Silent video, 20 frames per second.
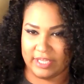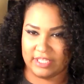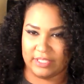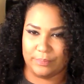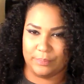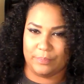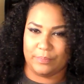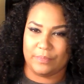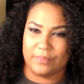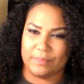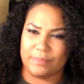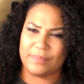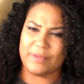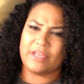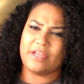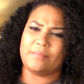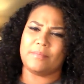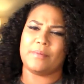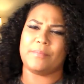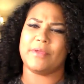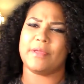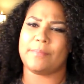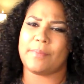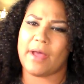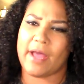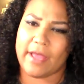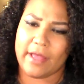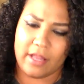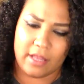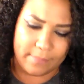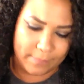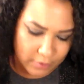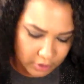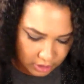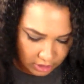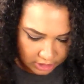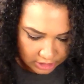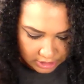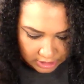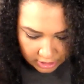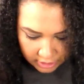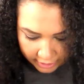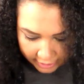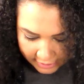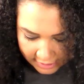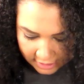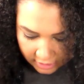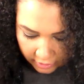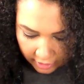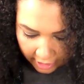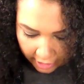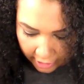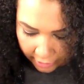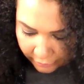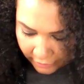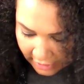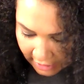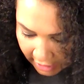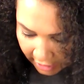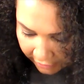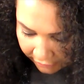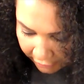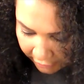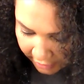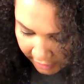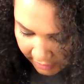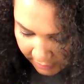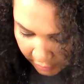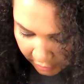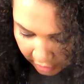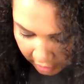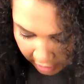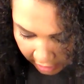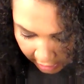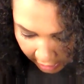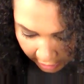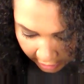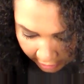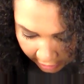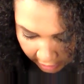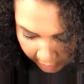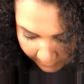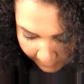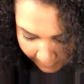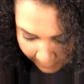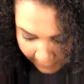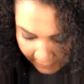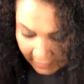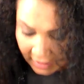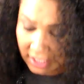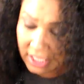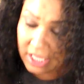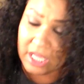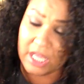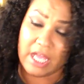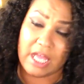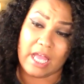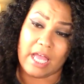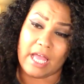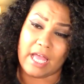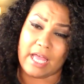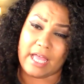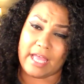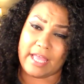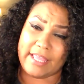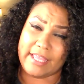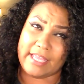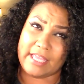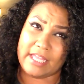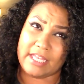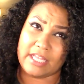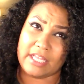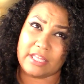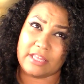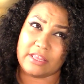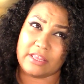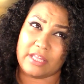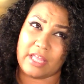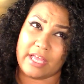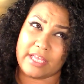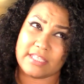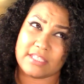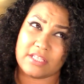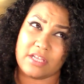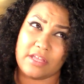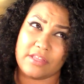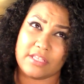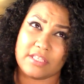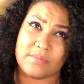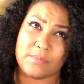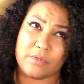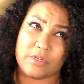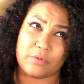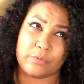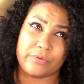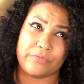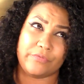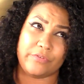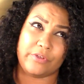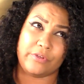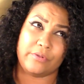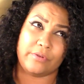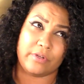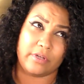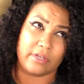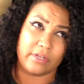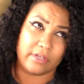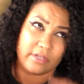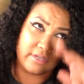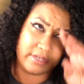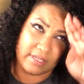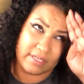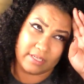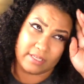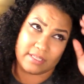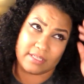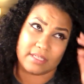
I had to pick up my big pile of books. Okay, so I was looking for this book online and I saw this book reviewed on